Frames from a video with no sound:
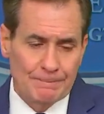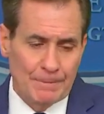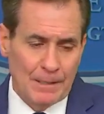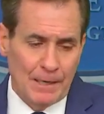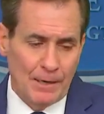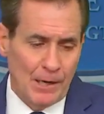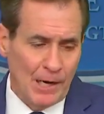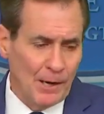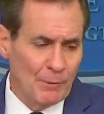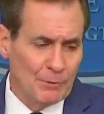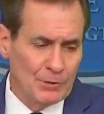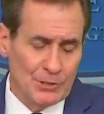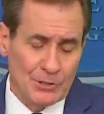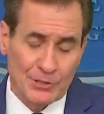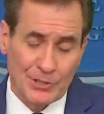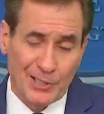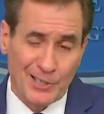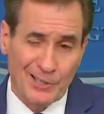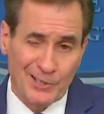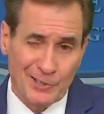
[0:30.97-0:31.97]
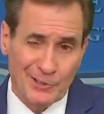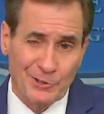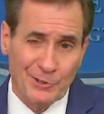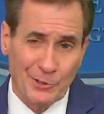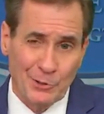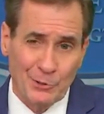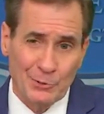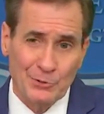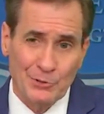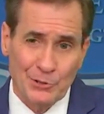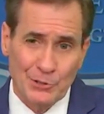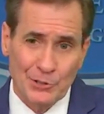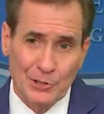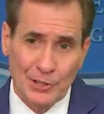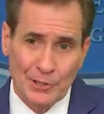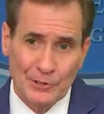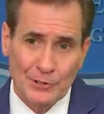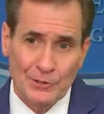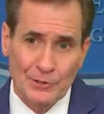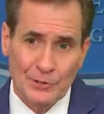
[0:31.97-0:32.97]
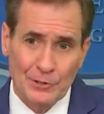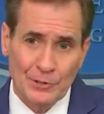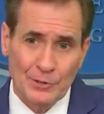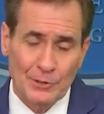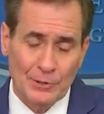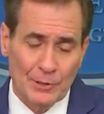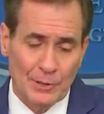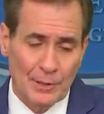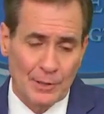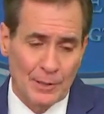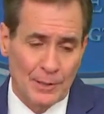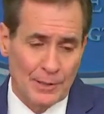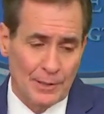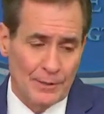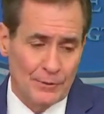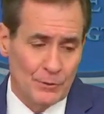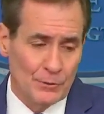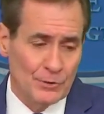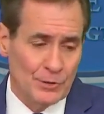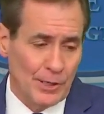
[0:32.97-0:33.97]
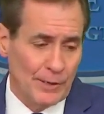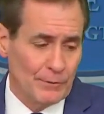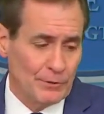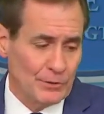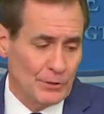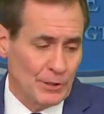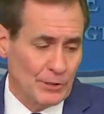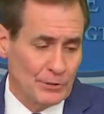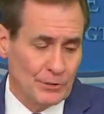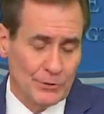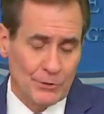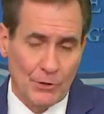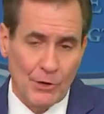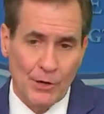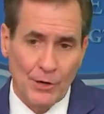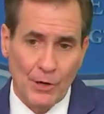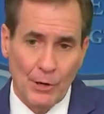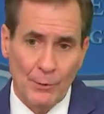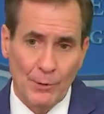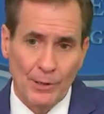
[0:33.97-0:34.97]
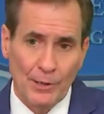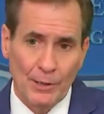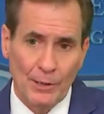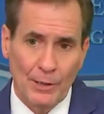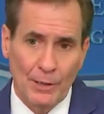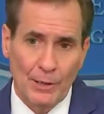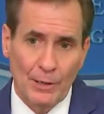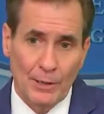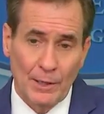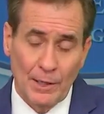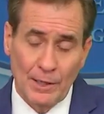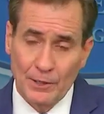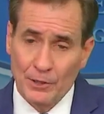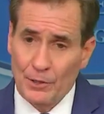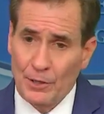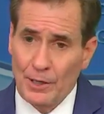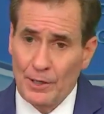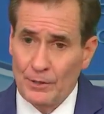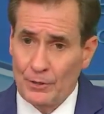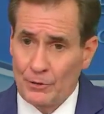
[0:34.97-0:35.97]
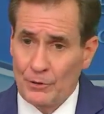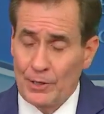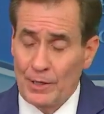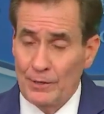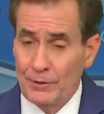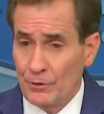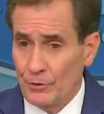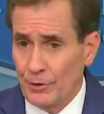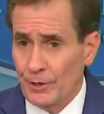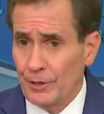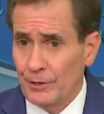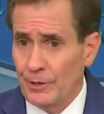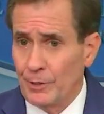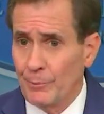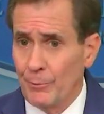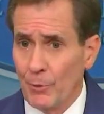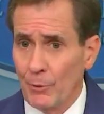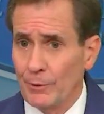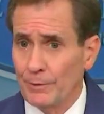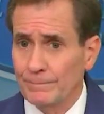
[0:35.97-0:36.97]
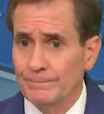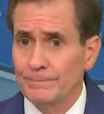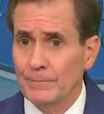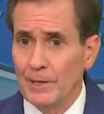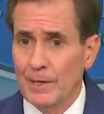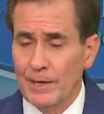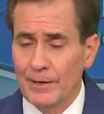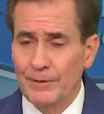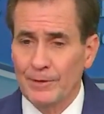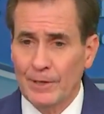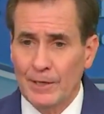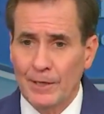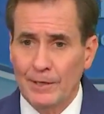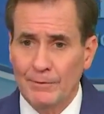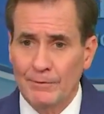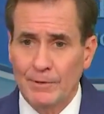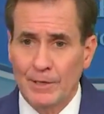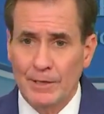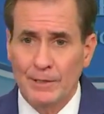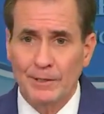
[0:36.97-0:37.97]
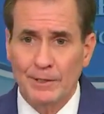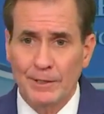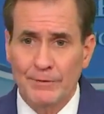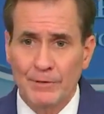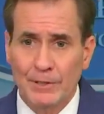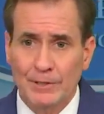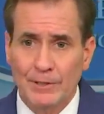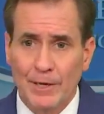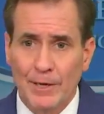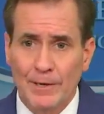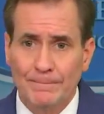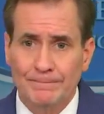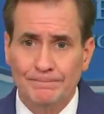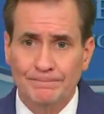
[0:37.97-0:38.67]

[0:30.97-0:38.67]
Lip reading: I would just tell you that those discussions and those conversations are ongoing and critically important. And I think I need to leave it at that.